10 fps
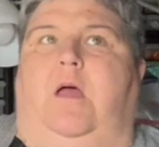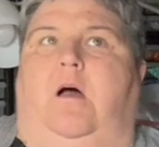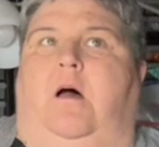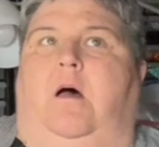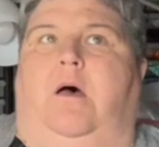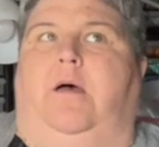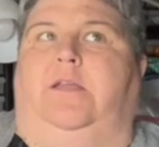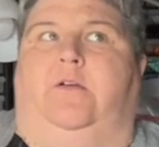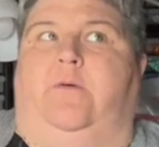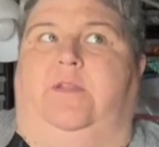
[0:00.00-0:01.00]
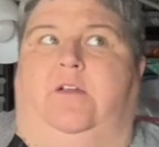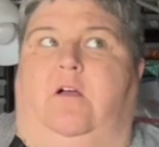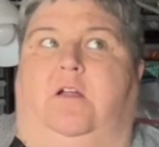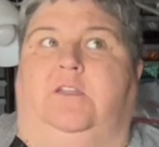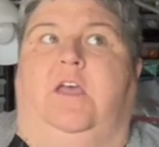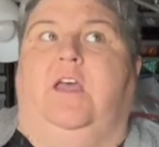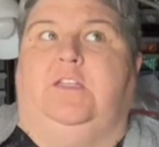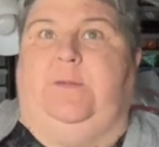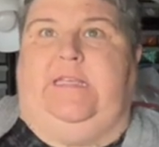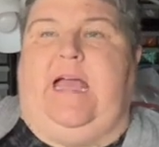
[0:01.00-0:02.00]
I don't know what they're called. It's
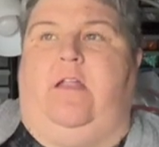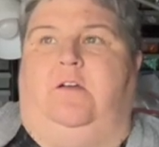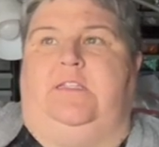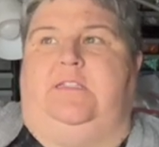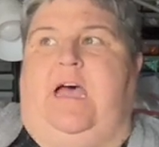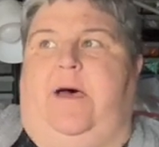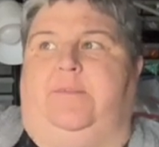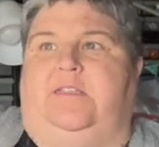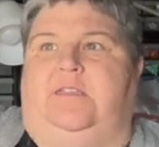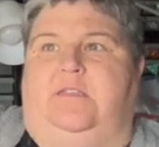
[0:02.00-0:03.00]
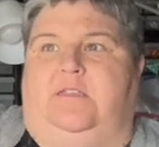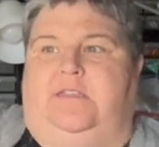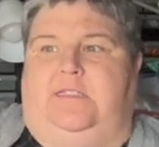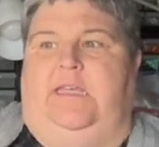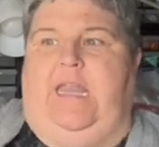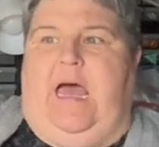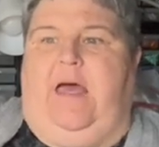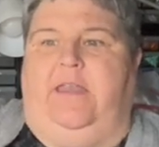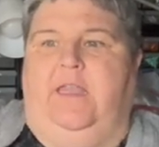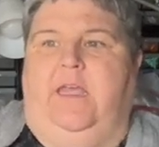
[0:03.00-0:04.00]
what the countertops sit
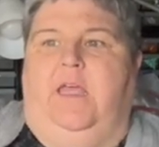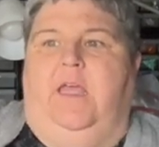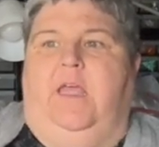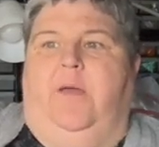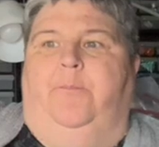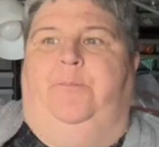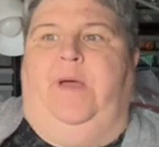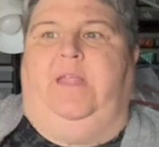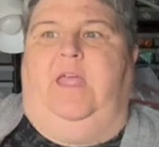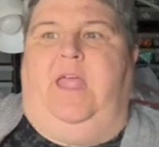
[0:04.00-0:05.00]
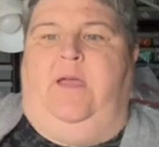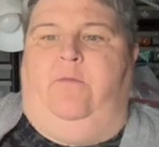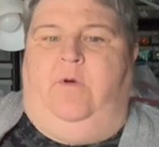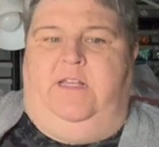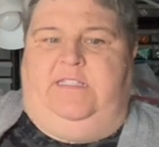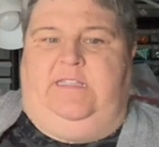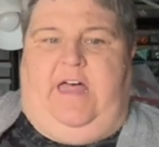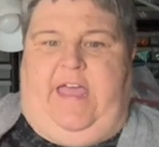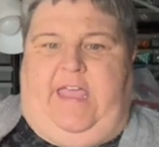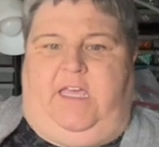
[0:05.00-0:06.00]
on. But it was
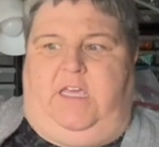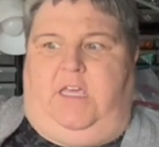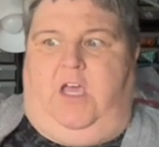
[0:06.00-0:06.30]
like